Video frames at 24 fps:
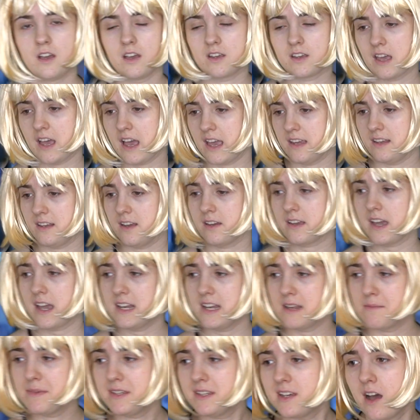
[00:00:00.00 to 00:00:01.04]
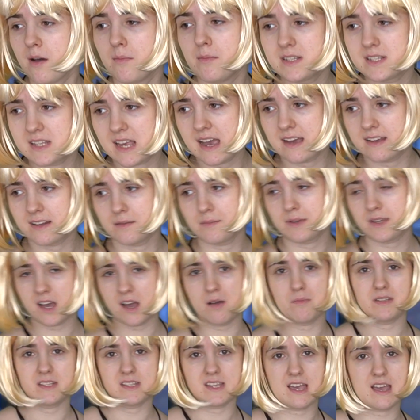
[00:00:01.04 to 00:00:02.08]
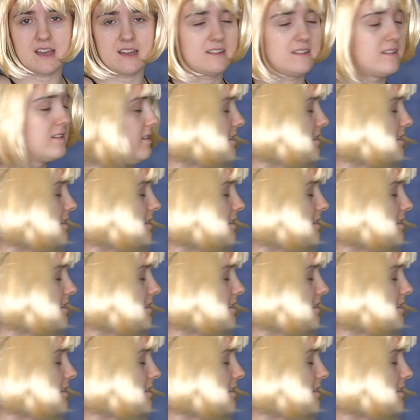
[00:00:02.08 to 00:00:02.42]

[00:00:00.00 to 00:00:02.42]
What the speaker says: Okay, let me calm it down.